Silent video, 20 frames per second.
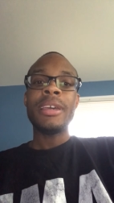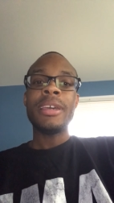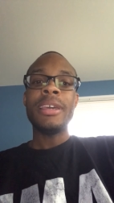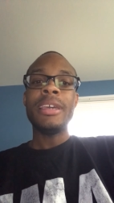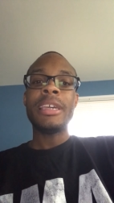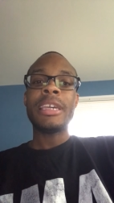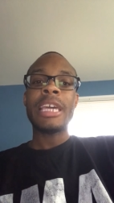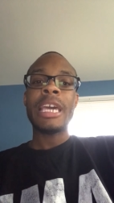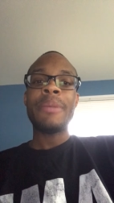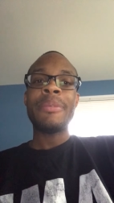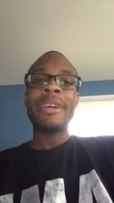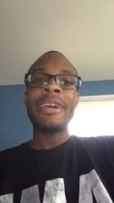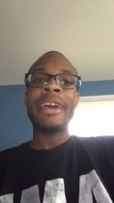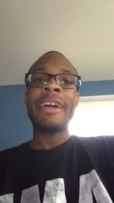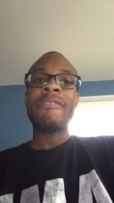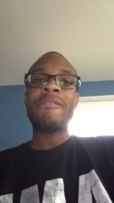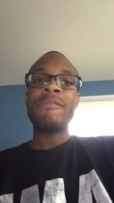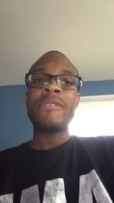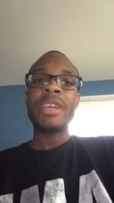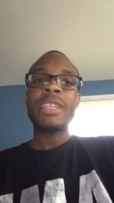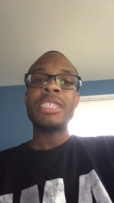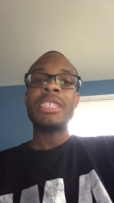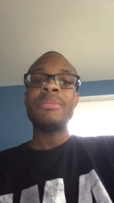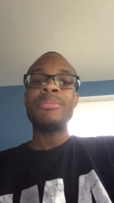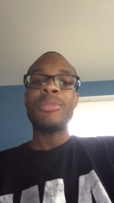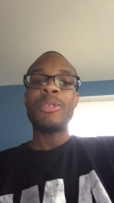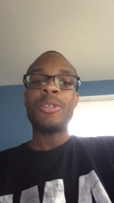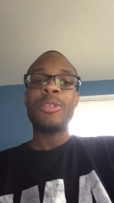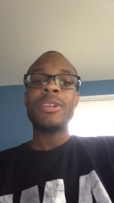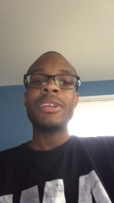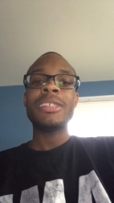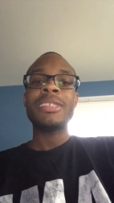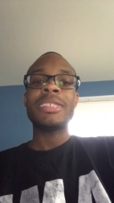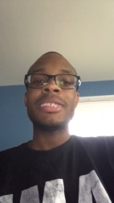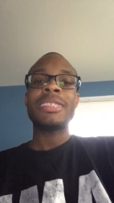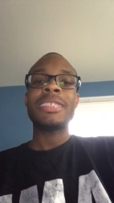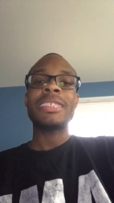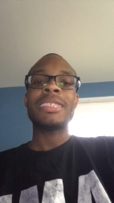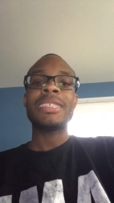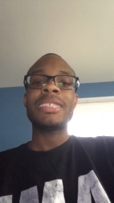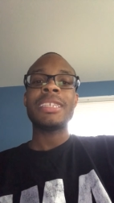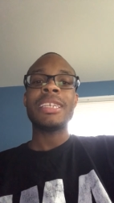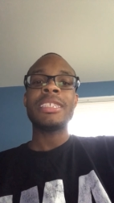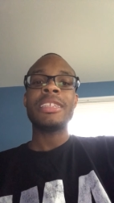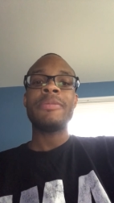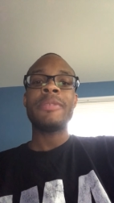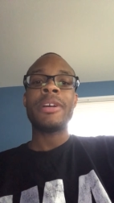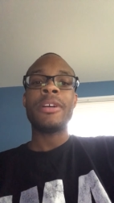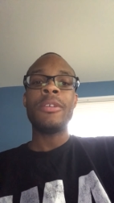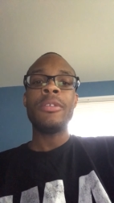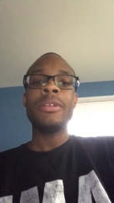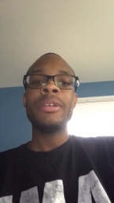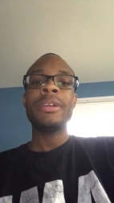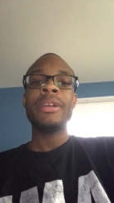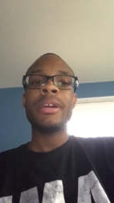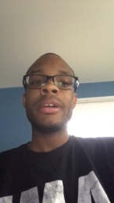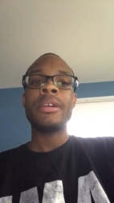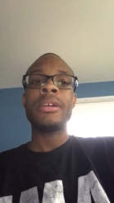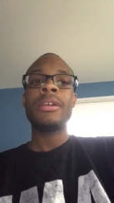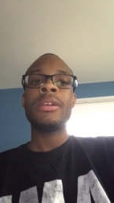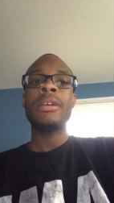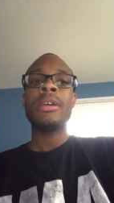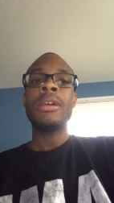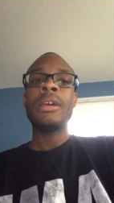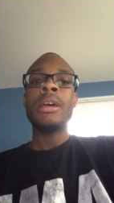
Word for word: he came in had 15 points, six assists. I'm like, okay.